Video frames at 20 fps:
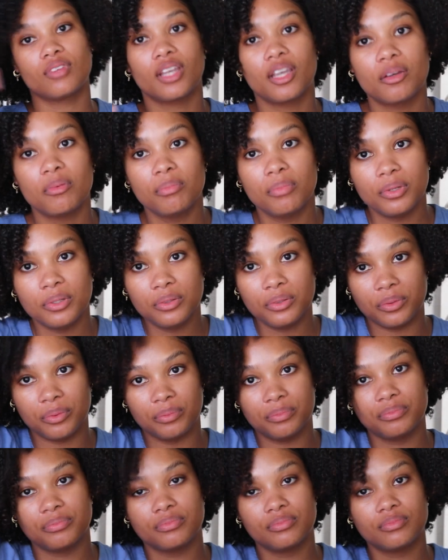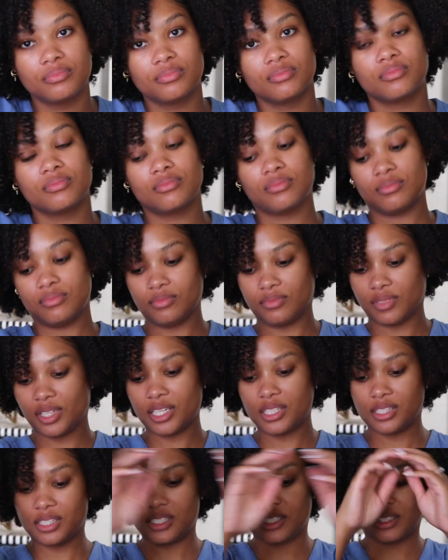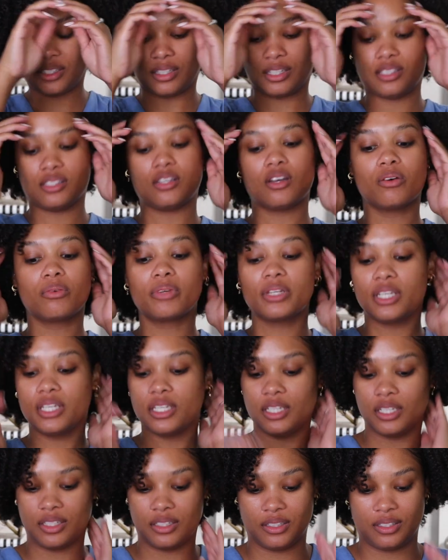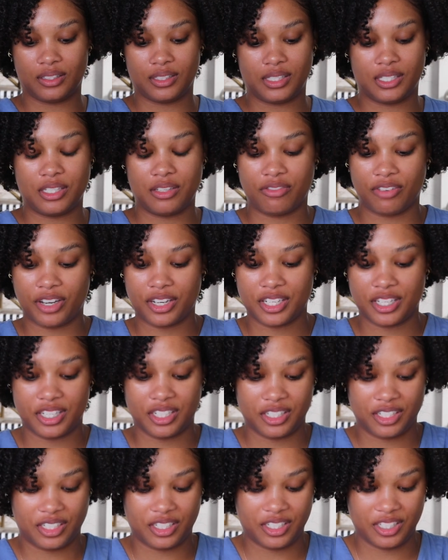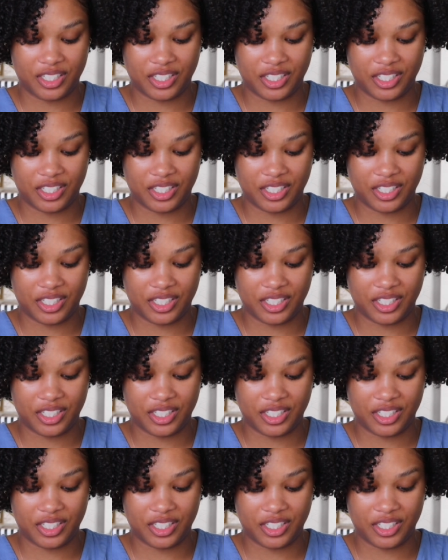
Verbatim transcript: and boom. That's it, that's all we need. Let's see if I can